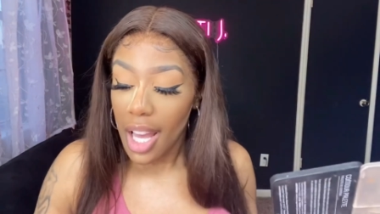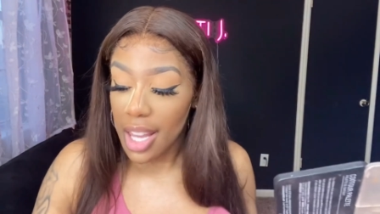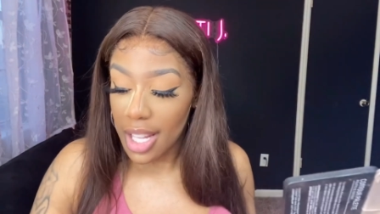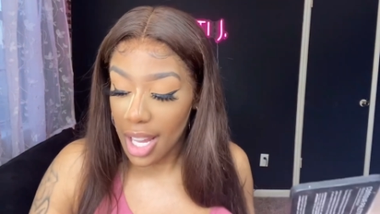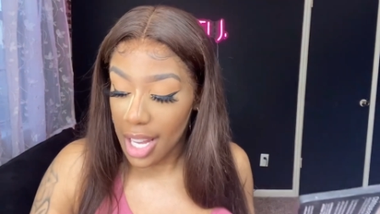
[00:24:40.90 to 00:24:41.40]

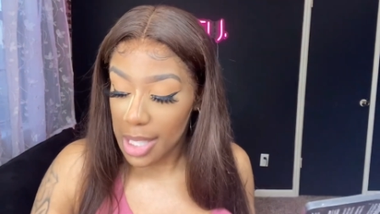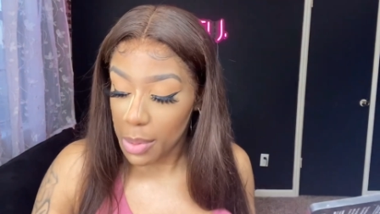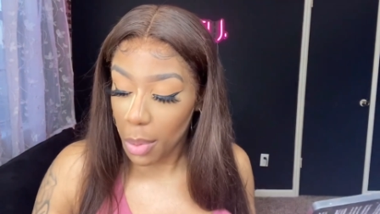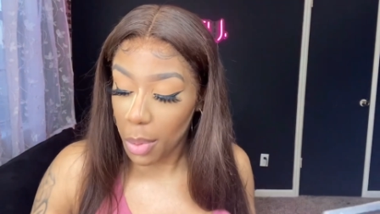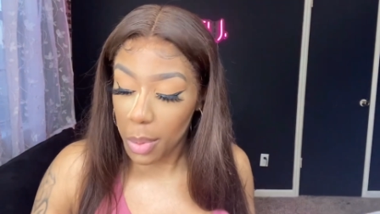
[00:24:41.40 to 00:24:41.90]
the days
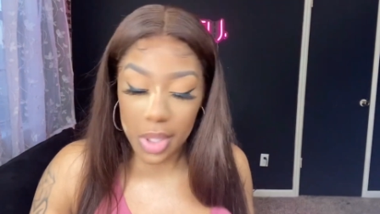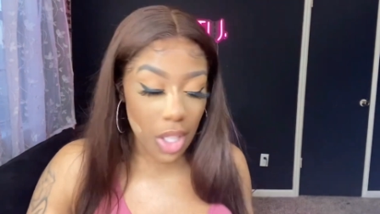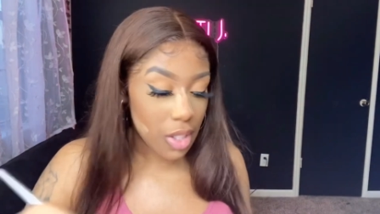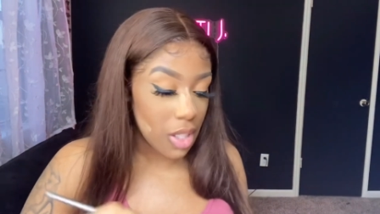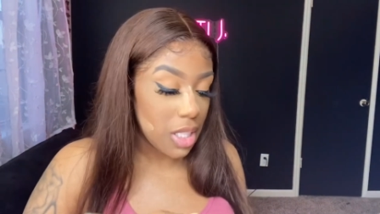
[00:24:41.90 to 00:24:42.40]
when we would
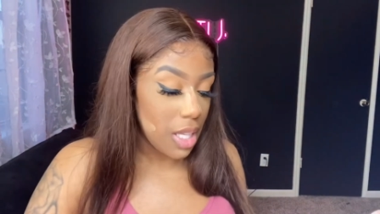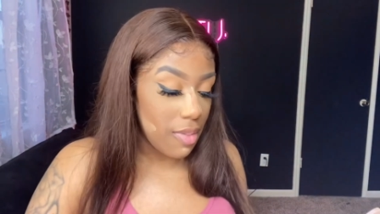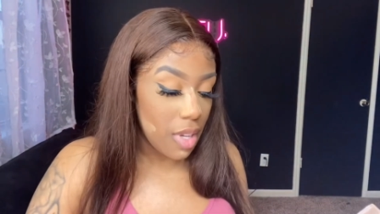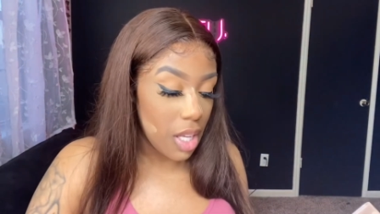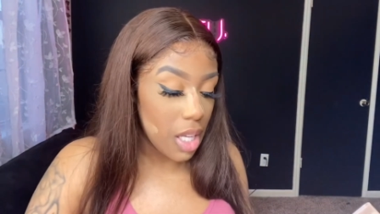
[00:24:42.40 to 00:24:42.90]
turn on the T
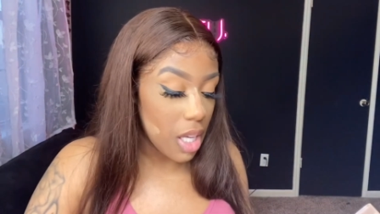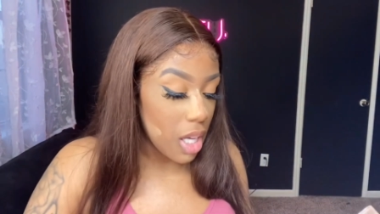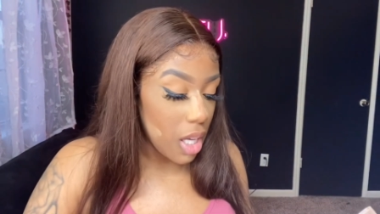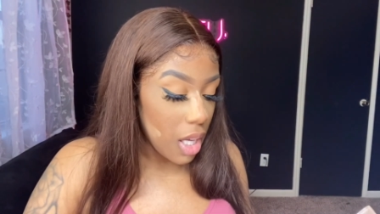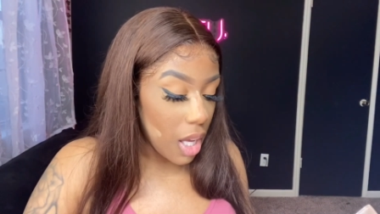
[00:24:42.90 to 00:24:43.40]
V
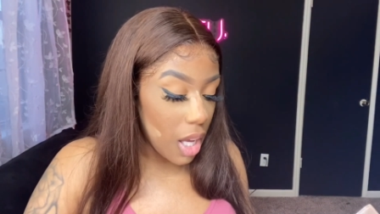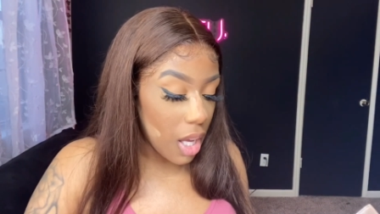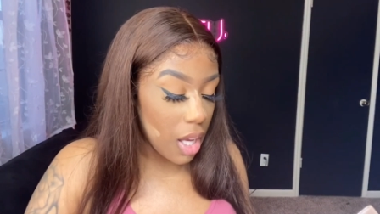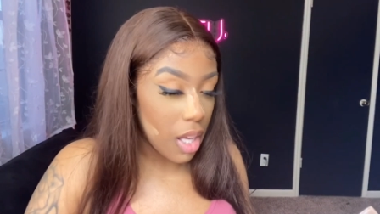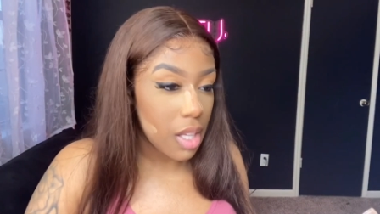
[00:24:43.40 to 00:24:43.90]

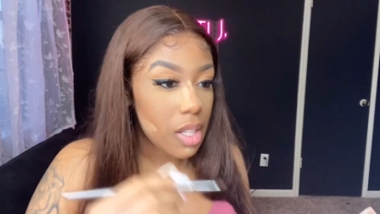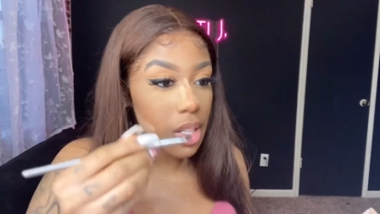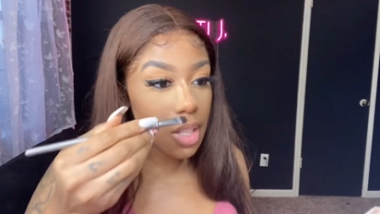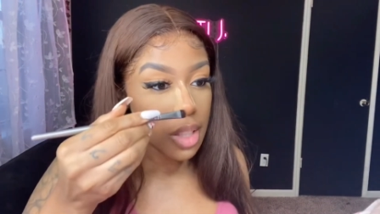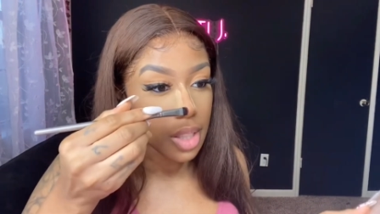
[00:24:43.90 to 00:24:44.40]

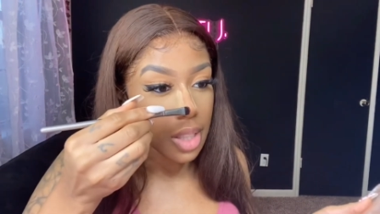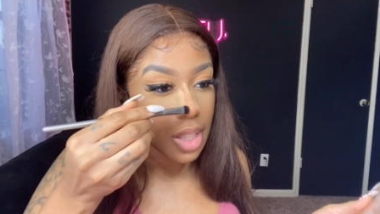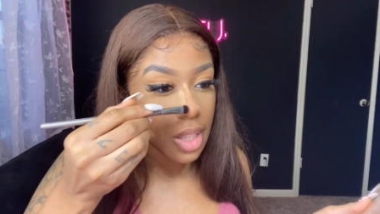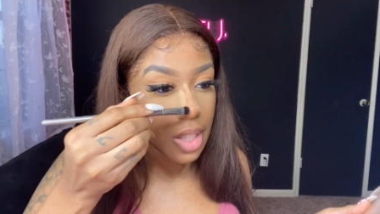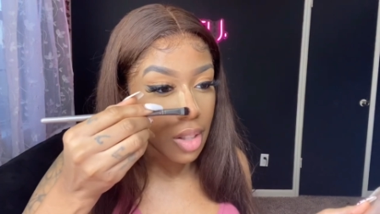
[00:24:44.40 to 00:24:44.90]
and
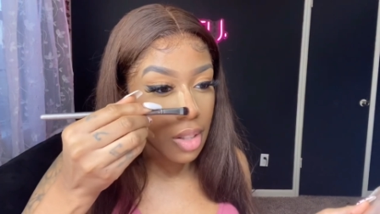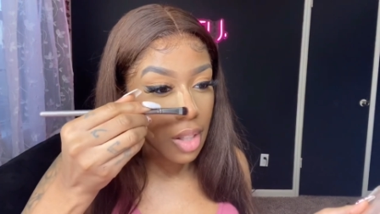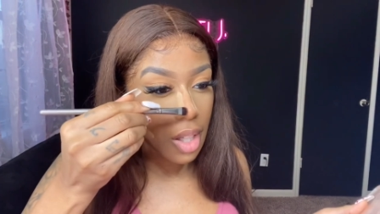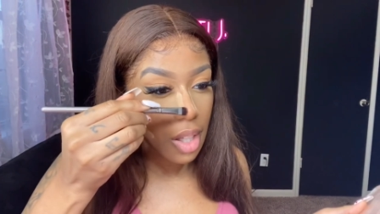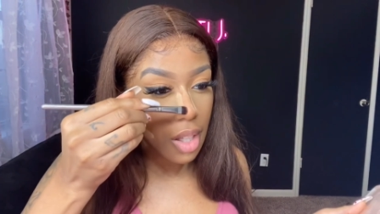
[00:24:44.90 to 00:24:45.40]
see certain
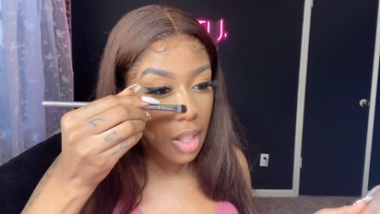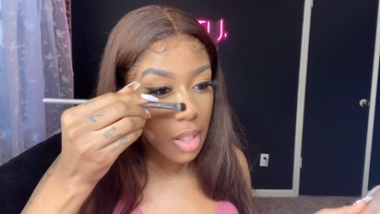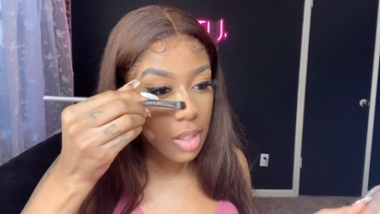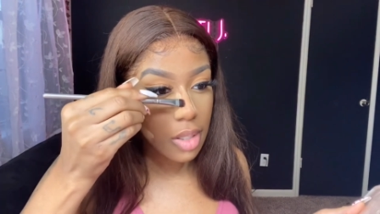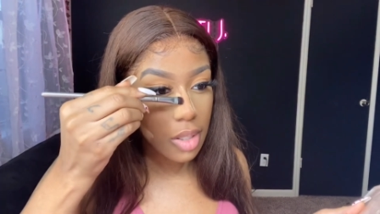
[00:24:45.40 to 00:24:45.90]

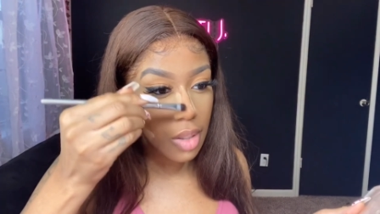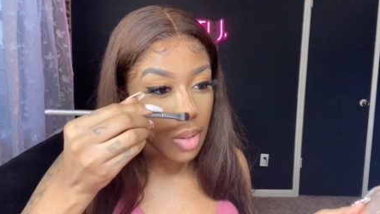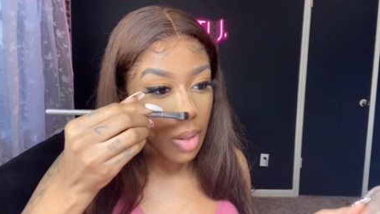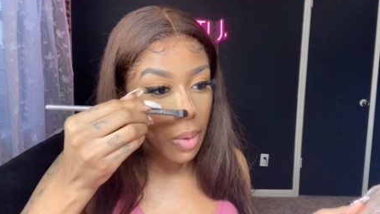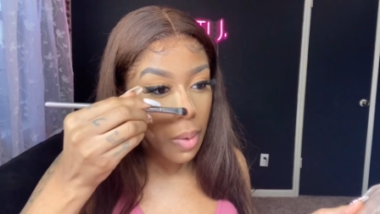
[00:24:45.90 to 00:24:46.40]
things, you
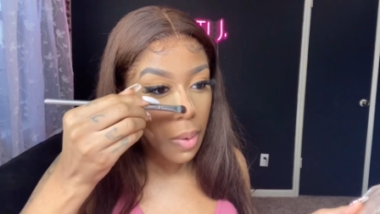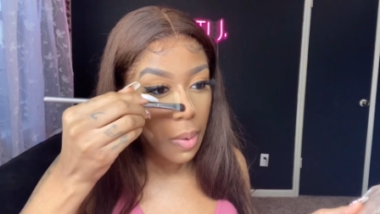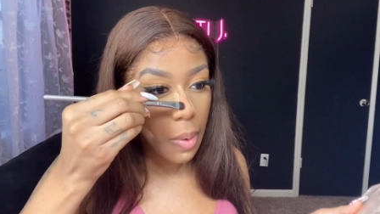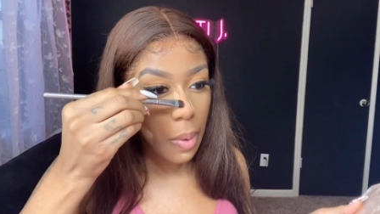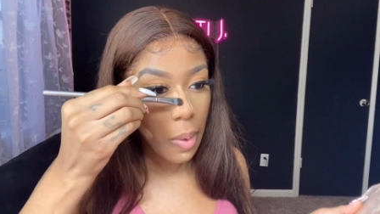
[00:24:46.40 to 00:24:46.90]
know?
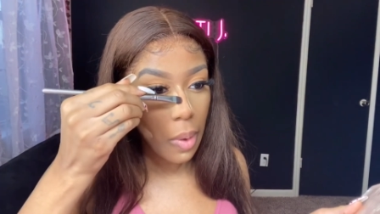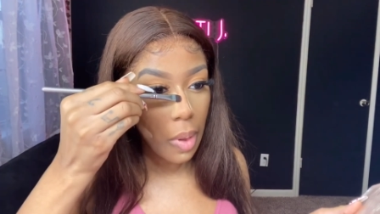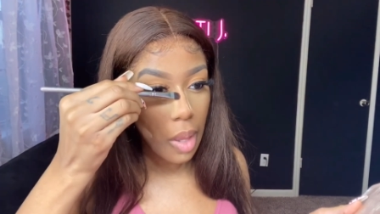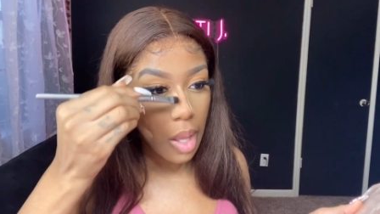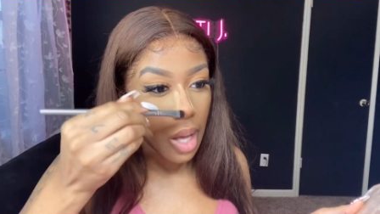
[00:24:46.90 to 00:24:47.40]

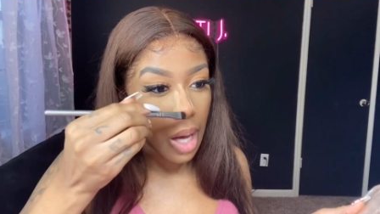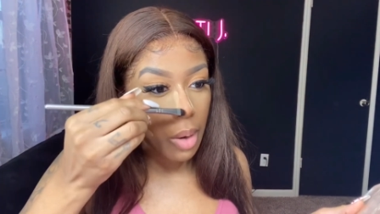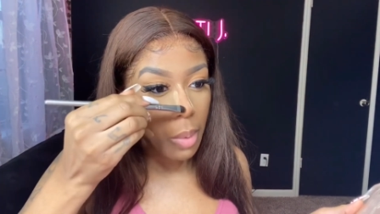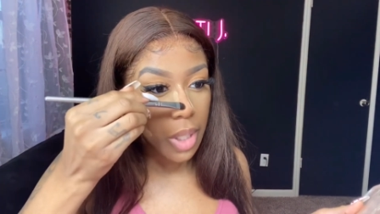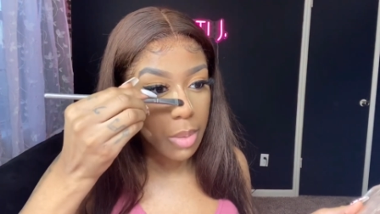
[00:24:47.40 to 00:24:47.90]
I
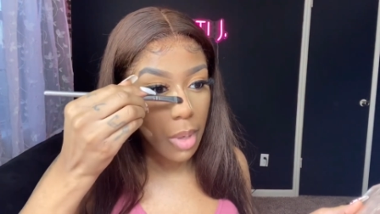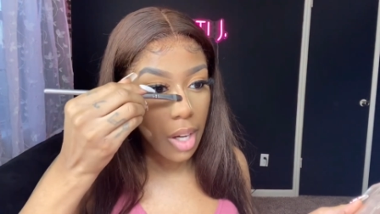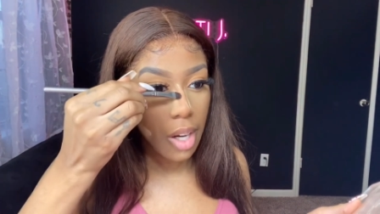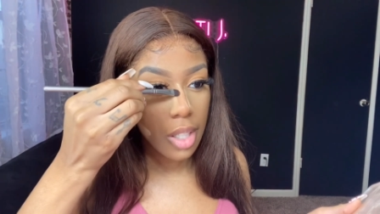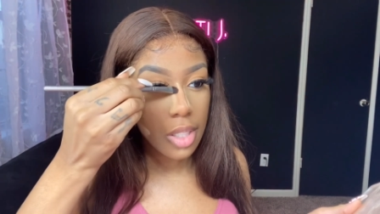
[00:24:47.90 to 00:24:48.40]
watch my
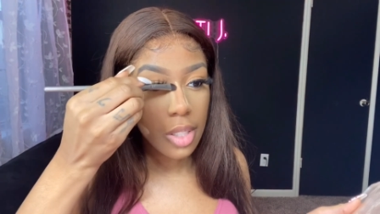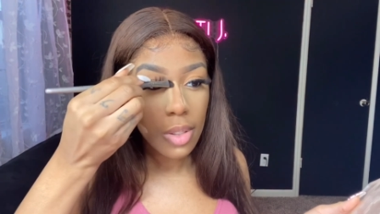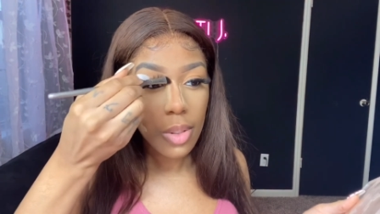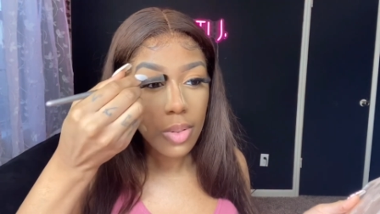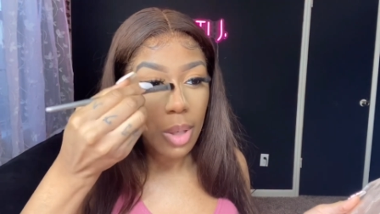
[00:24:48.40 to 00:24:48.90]

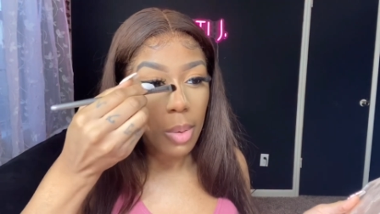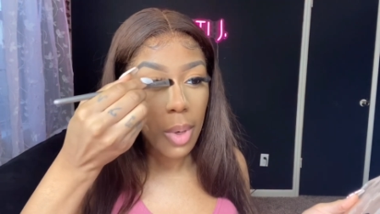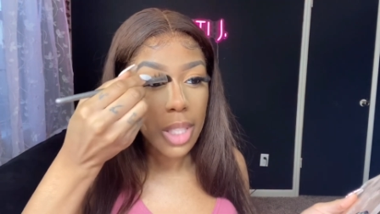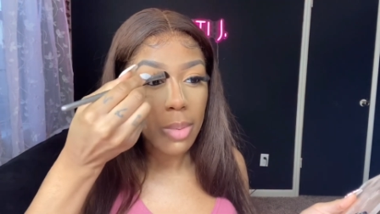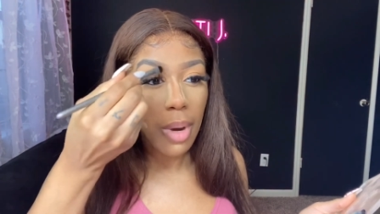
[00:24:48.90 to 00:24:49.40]
cartoons, I
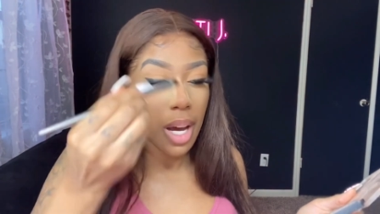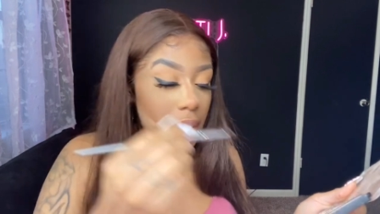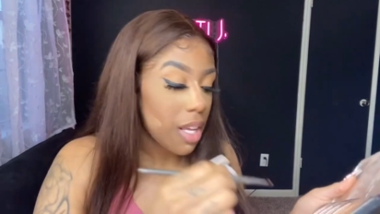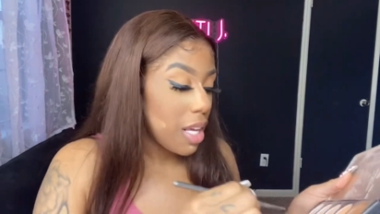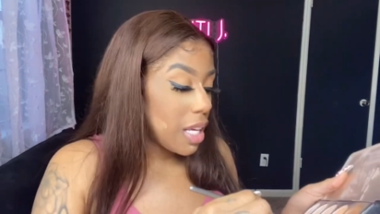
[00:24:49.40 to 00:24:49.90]
watch
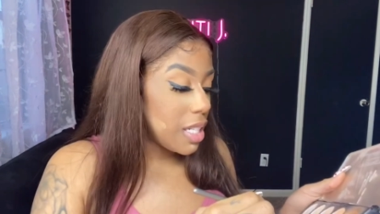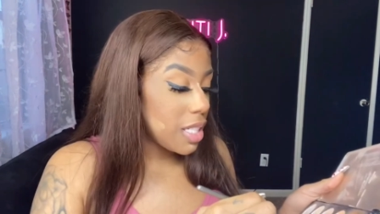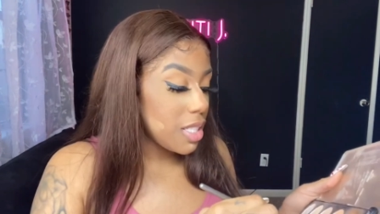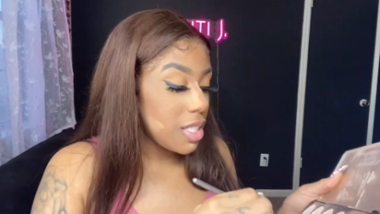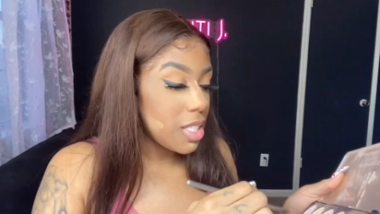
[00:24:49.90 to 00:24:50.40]
my
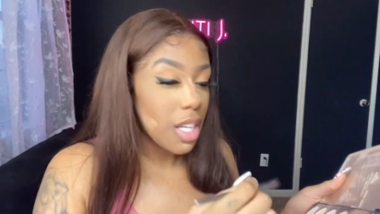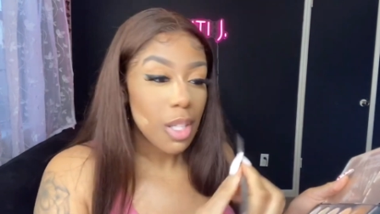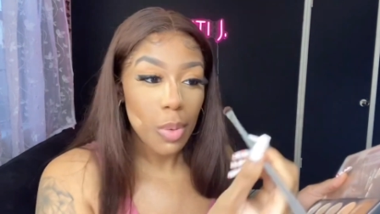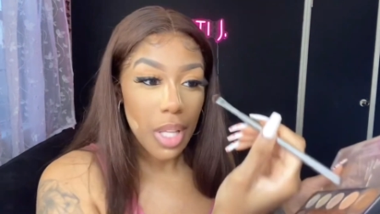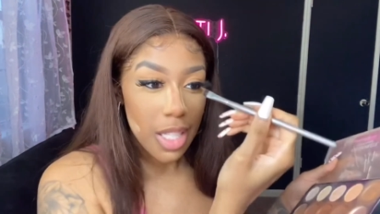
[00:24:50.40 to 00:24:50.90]
Disney
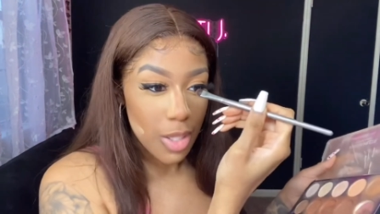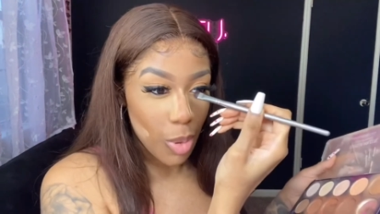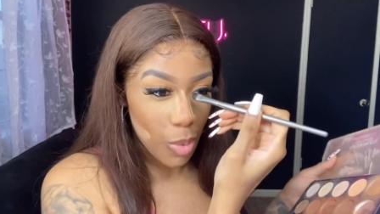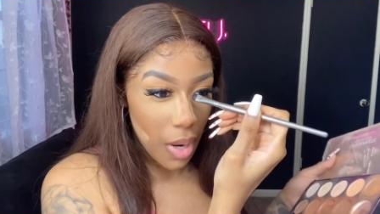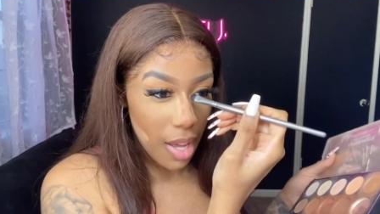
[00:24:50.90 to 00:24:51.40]
Channel with That's
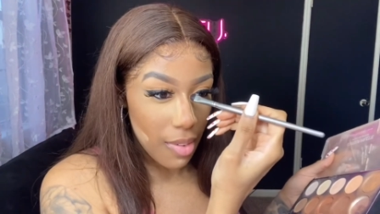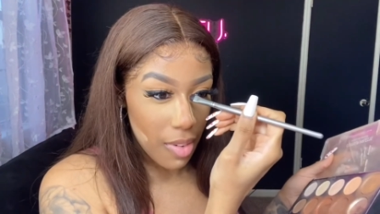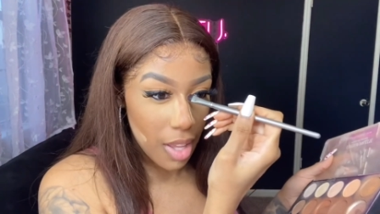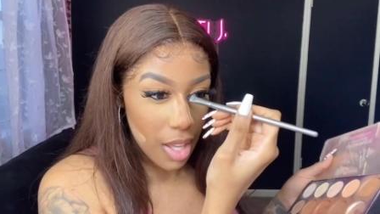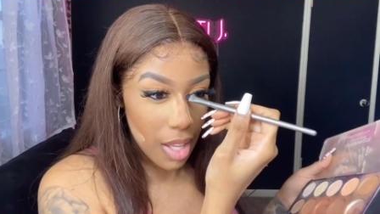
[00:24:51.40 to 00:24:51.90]
So
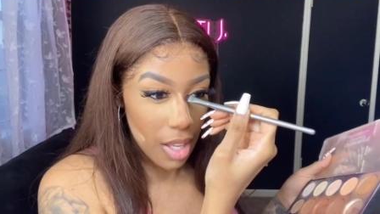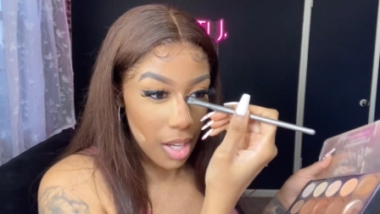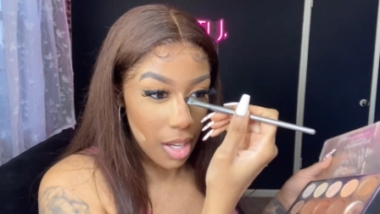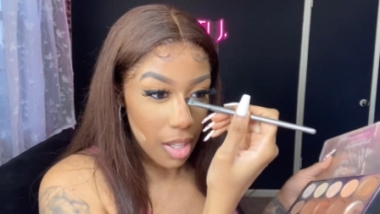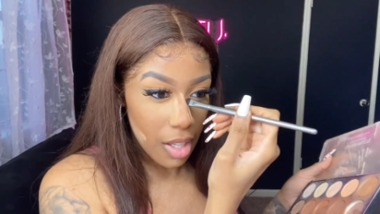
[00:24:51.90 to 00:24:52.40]

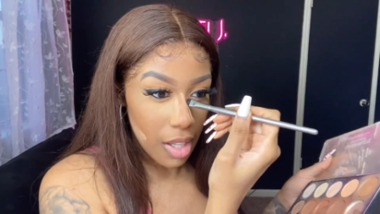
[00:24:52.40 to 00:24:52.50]
Raven,